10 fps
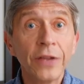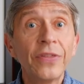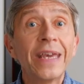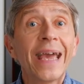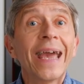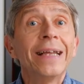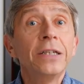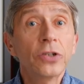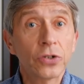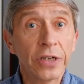the
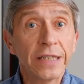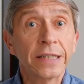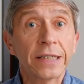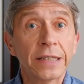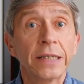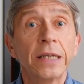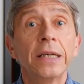entries